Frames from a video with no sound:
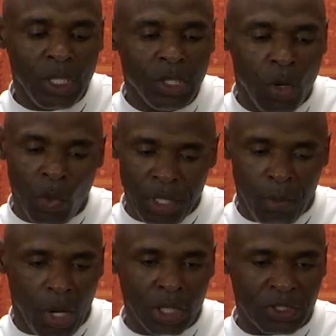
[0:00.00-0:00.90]
you know, when the
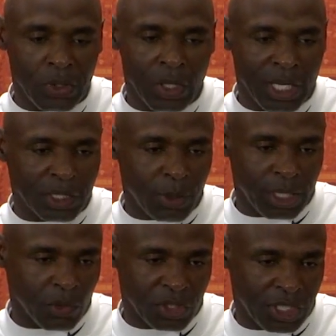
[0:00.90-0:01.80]
ball is thrown, I
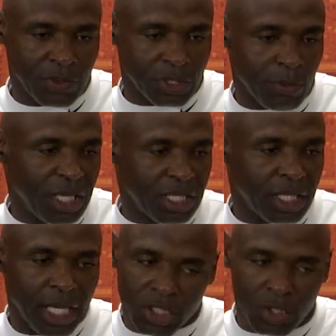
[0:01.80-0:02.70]
expect the receivers to make the
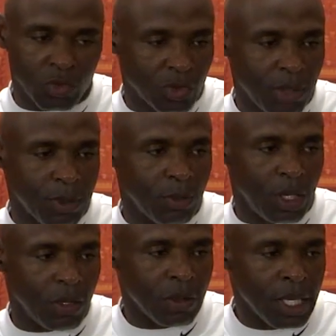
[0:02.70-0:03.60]
catch, don't drop the
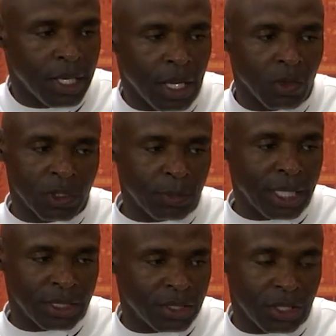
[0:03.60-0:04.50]
ball. I don't
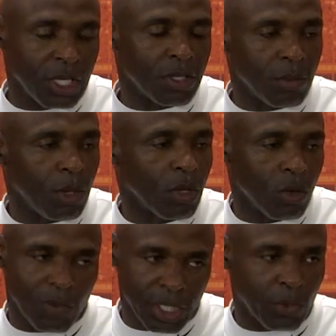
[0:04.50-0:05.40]
expect us to turn the ball
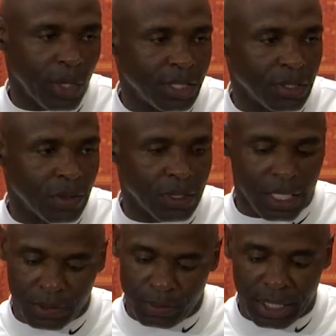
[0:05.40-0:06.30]
over in the red zone, and
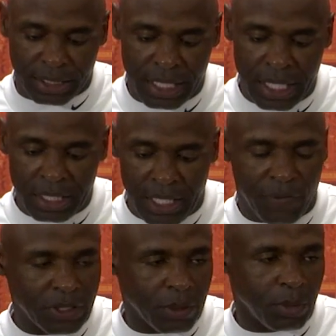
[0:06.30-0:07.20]
I expect
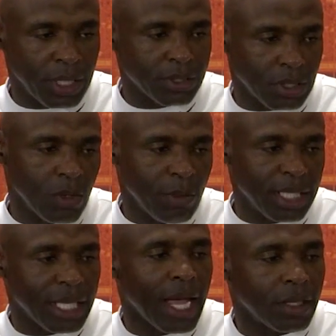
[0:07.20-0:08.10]
defensive players to go
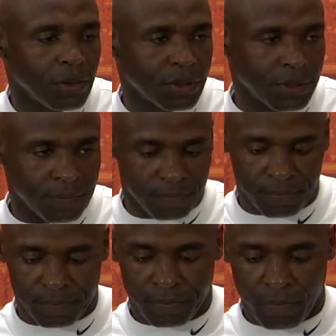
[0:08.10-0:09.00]
make tackles.
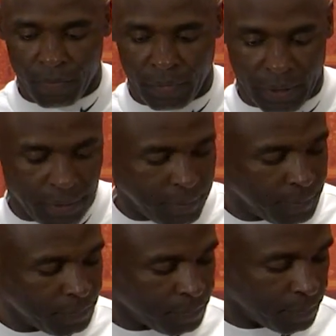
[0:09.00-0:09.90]

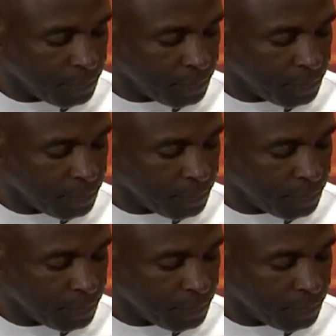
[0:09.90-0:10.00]
Coach,